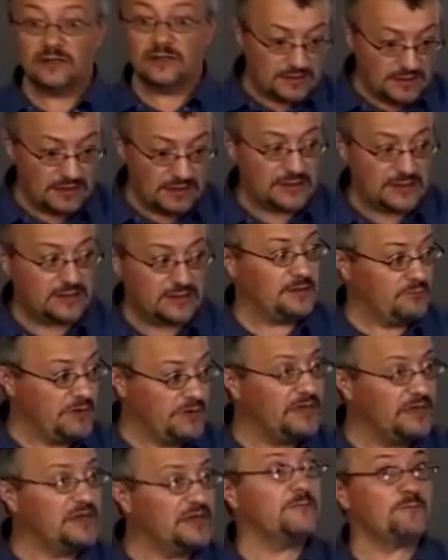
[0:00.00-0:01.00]
in the
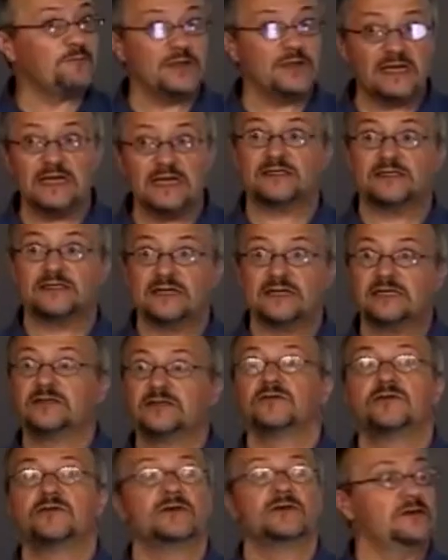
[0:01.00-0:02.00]
immediate plants next
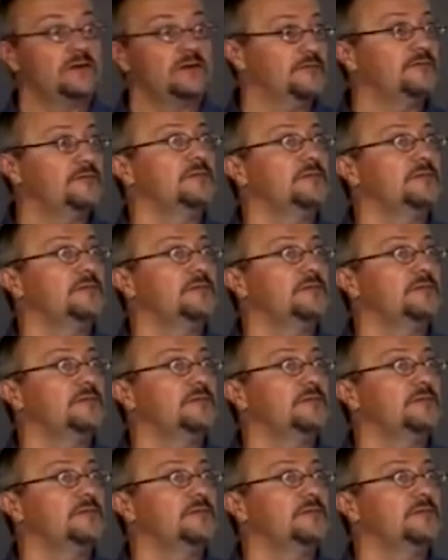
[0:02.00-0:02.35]
door, you know,